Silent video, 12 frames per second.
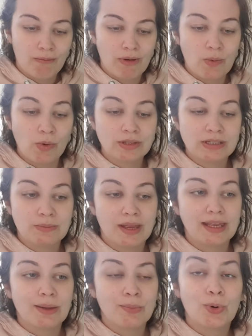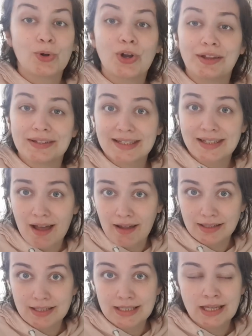We want to make it more
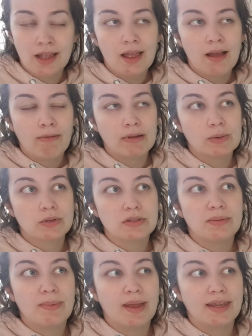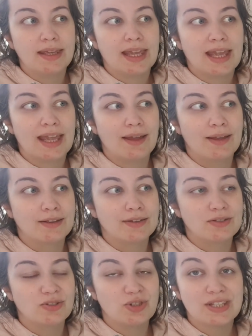concise. We want to make it
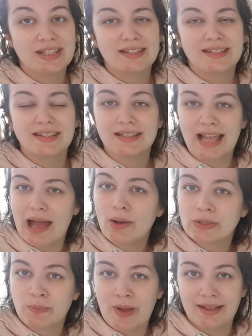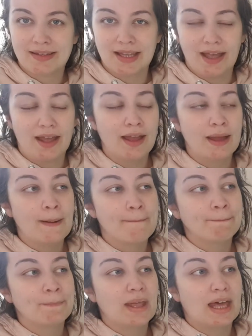just sound better.
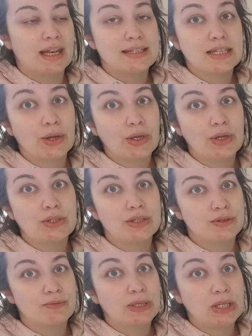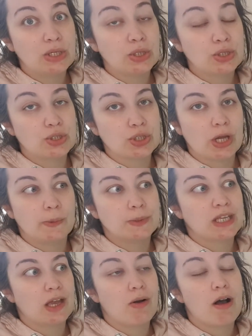And I tell you who does a really good job.
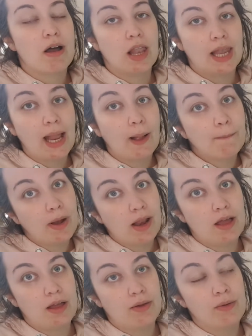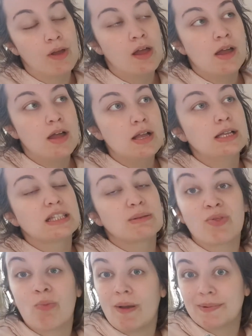So I'll link below some
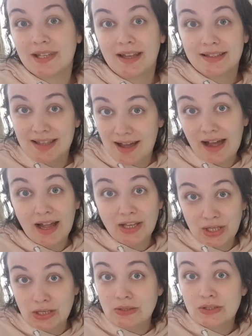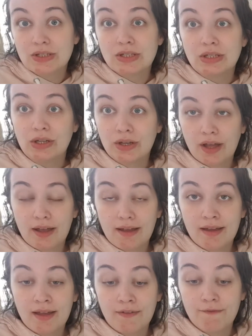of the websites that I use to look
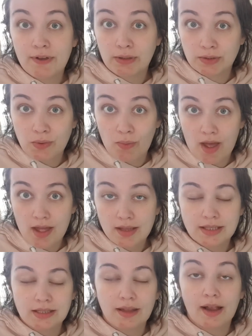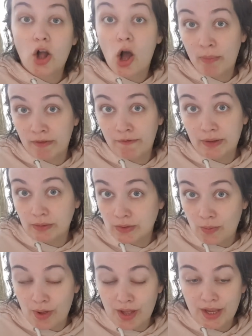at filter words and like common
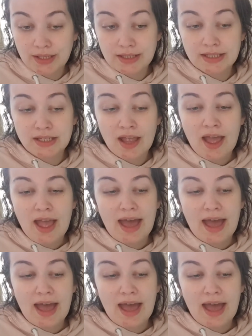filter words.